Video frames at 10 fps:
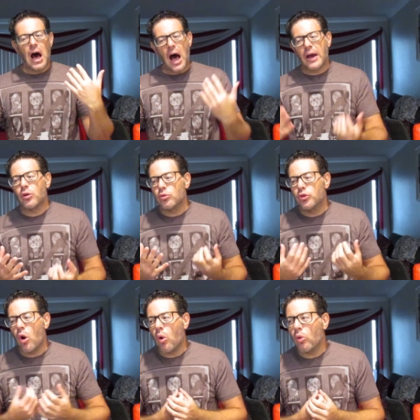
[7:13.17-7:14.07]
I don't
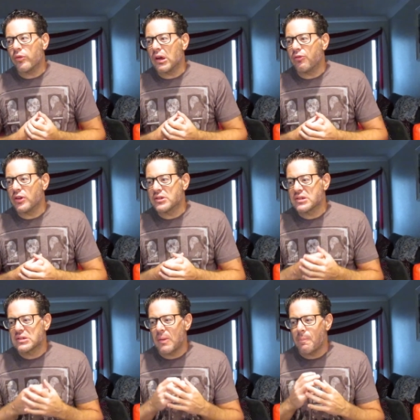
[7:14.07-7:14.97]
know if
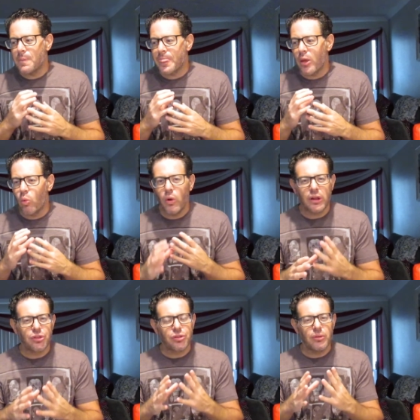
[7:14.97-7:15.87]
it's
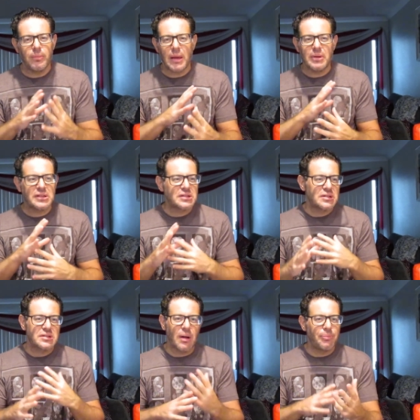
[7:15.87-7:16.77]
maybe it's
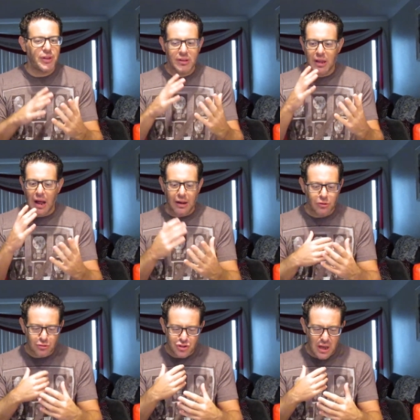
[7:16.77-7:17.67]
just something that, I don't
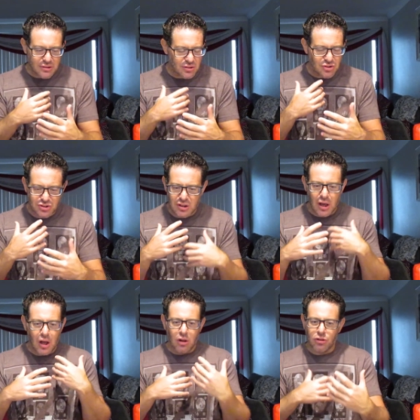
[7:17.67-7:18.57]
know, she has to just
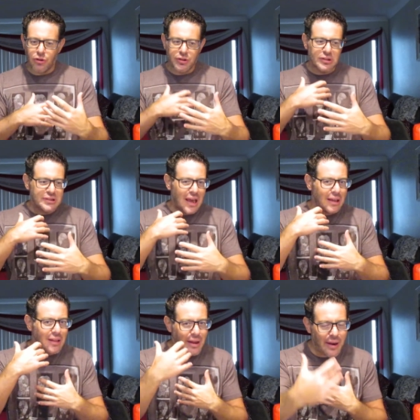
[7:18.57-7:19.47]
learn to
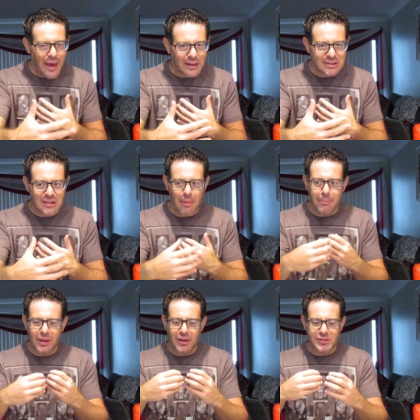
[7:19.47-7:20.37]
take that next step,
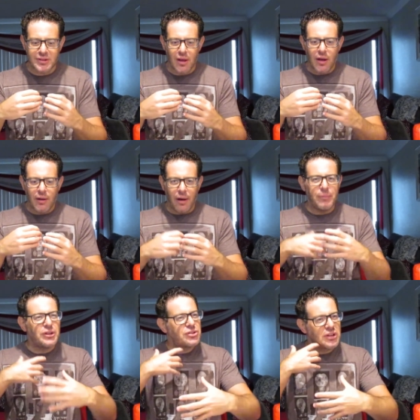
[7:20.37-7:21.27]
because,
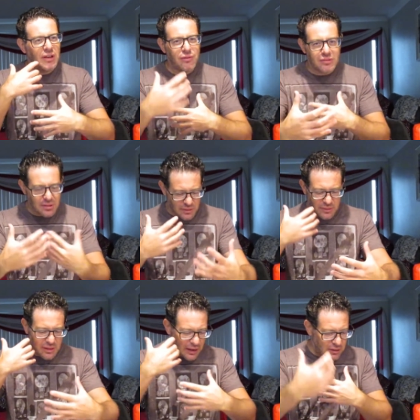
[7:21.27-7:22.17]
to give to
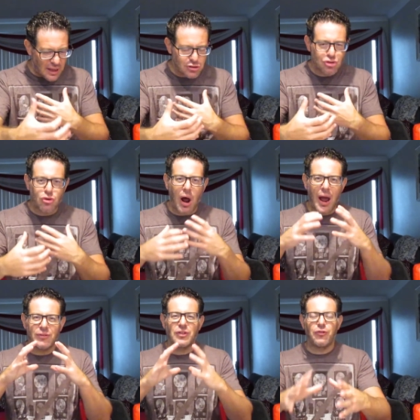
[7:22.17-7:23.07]
that next
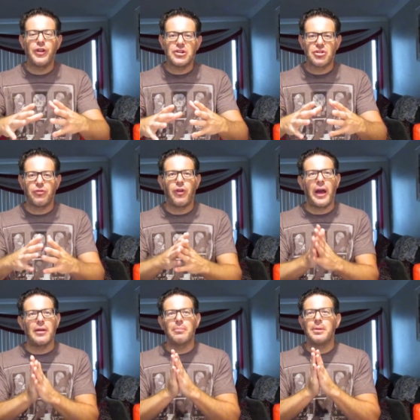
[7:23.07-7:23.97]
drive to finish a
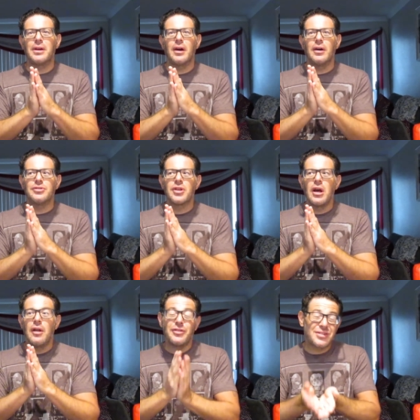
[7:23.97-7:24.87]
fight, because
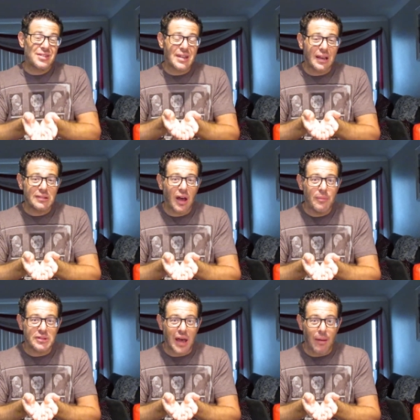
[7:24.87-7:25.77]
this is the second time
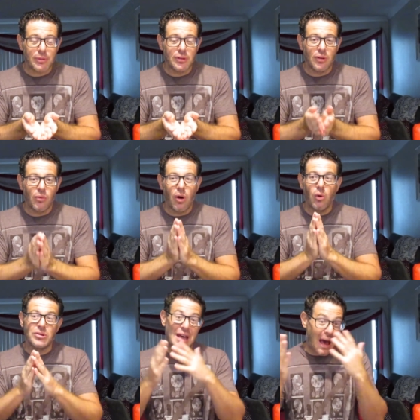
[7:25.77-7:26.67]
it's happened in a
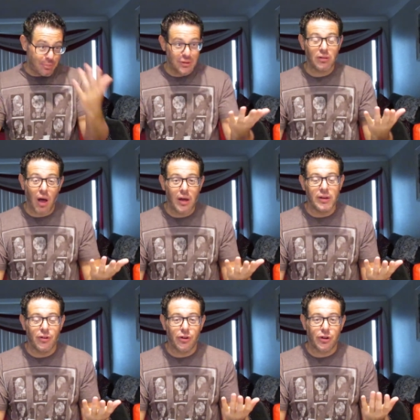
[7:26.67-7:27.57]
row. It's happened a lot in
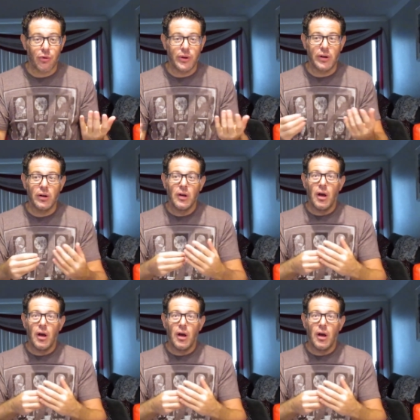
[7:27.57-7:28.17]
her career.